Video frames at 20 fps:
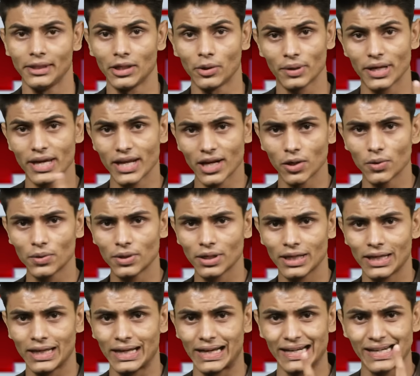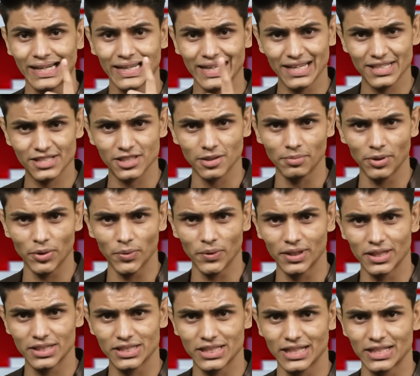Now get out and kick some New
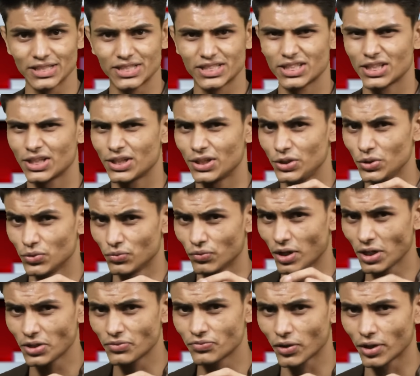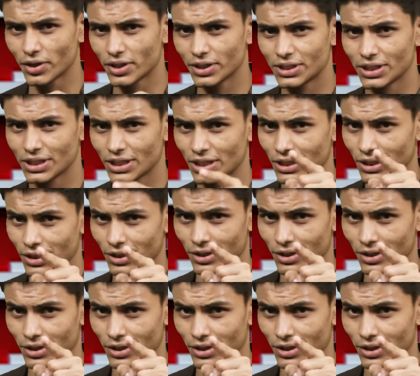Year's ass. You work for it.